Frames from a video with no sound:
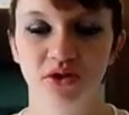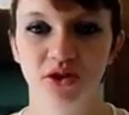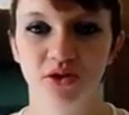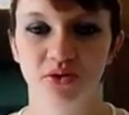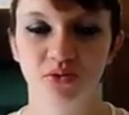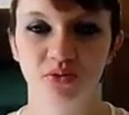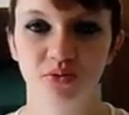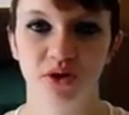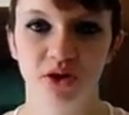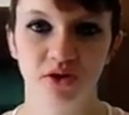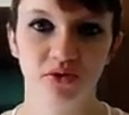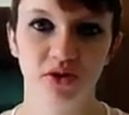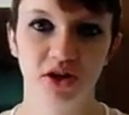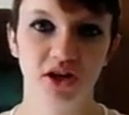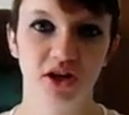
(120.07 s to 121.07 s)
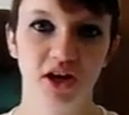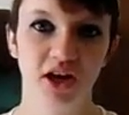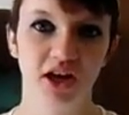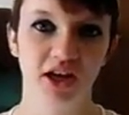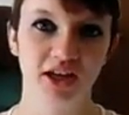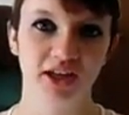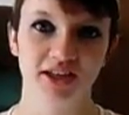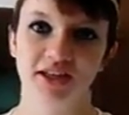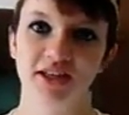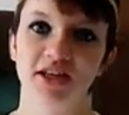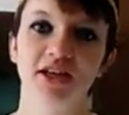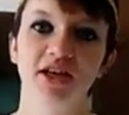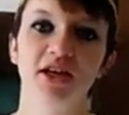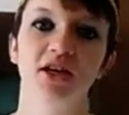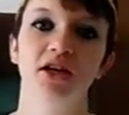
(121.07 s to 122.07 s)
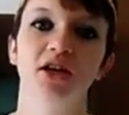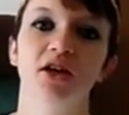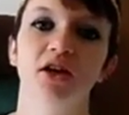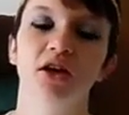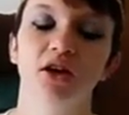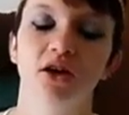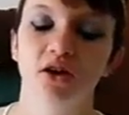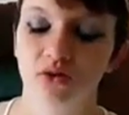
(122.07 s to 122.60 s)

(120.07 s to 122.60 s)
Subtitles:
you went over an IED,